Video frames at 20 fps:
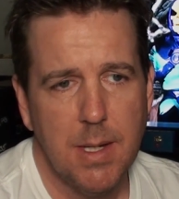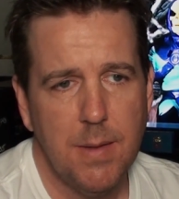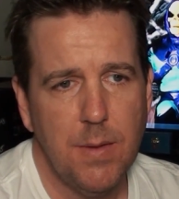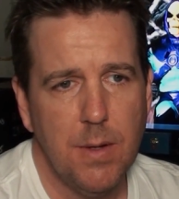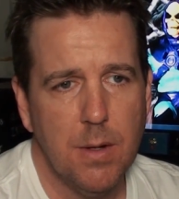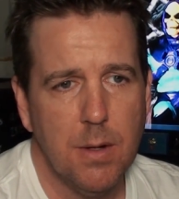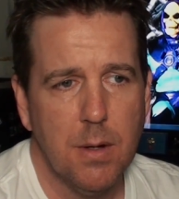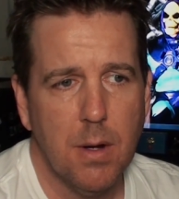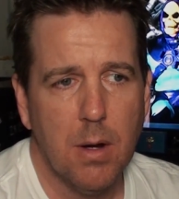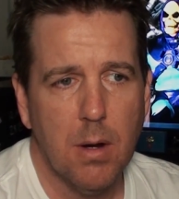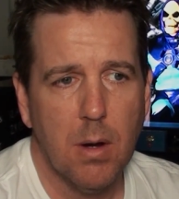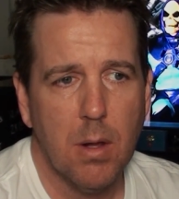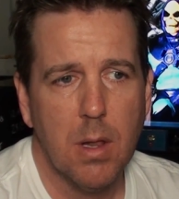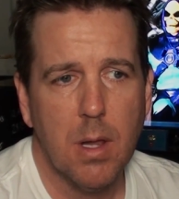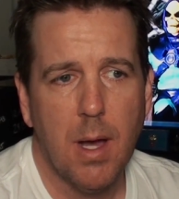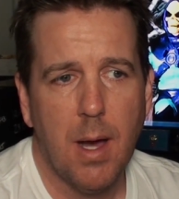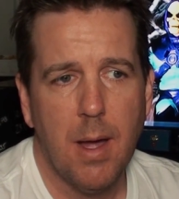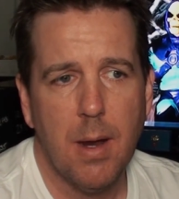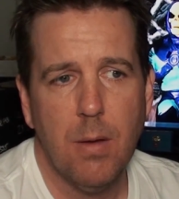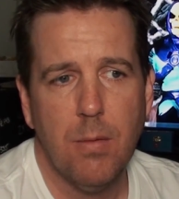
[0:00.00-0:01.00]
There are a
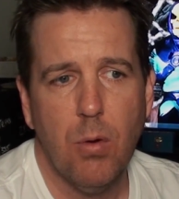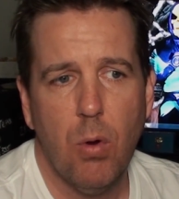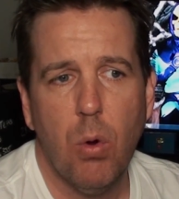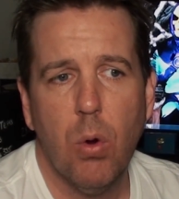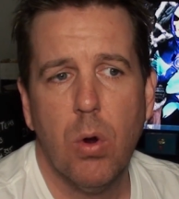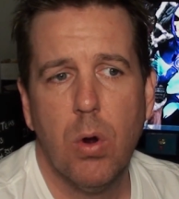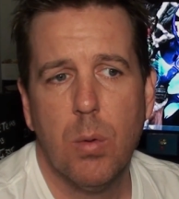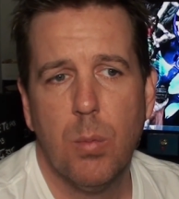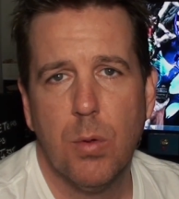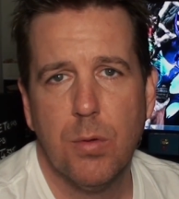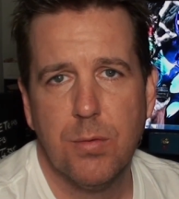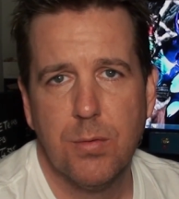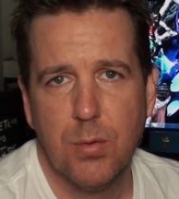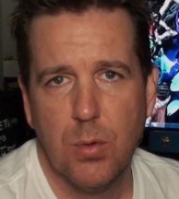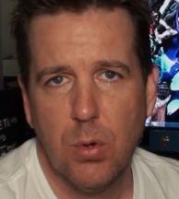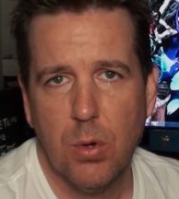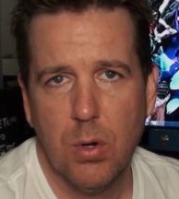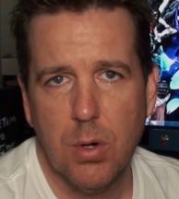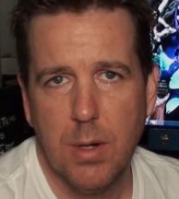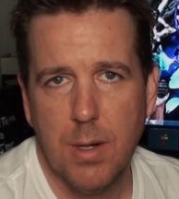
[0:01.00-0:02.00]
lot of horrible
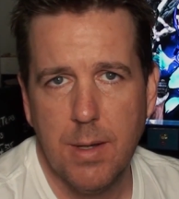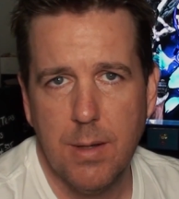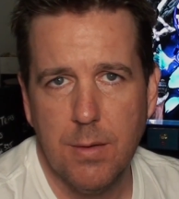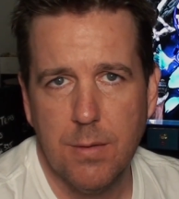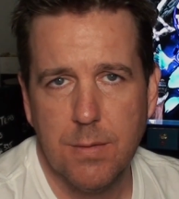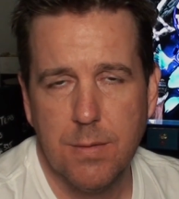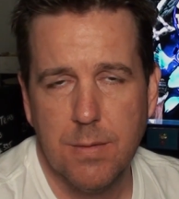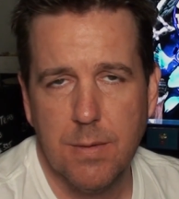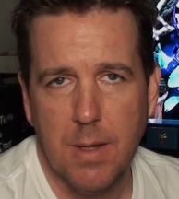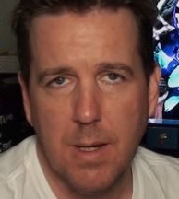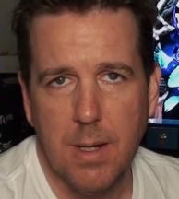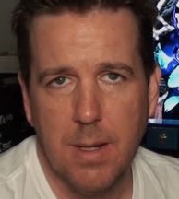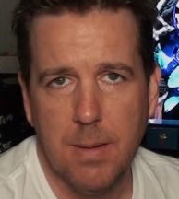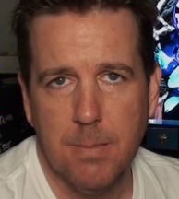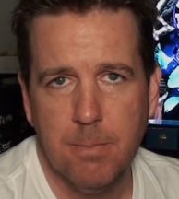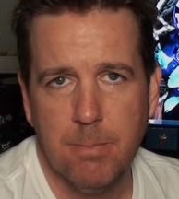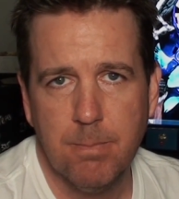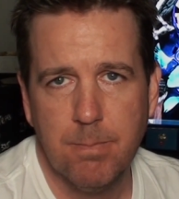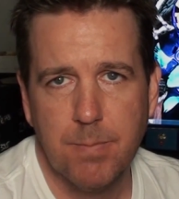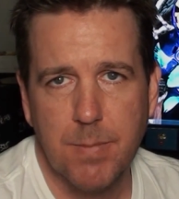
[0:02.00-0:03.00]
stories,
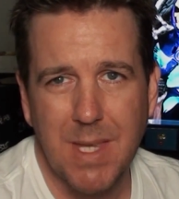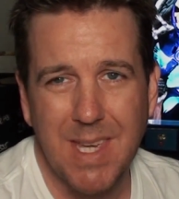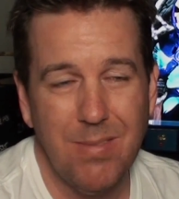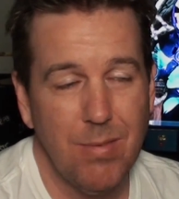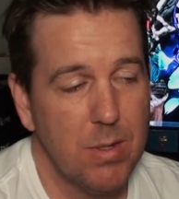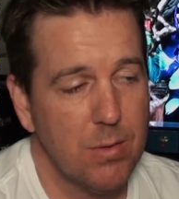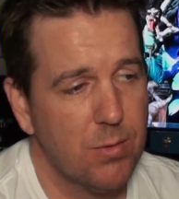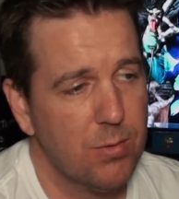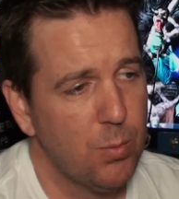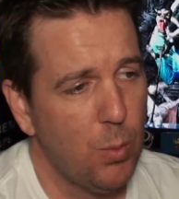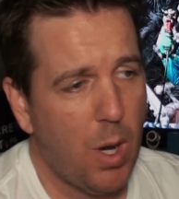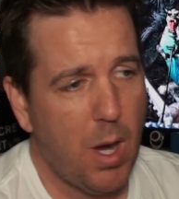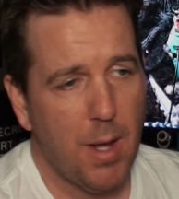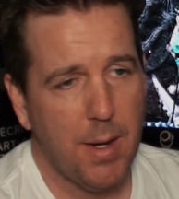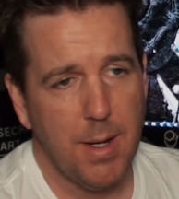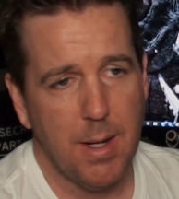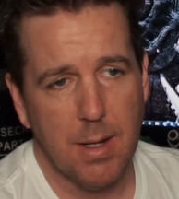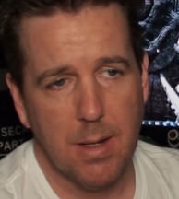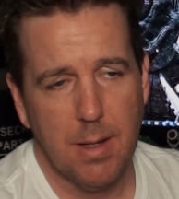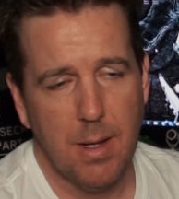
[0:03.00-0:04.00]
um, even
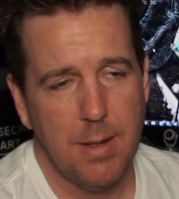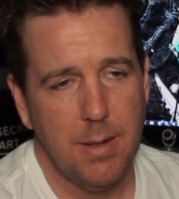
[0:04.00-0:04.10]
swatting.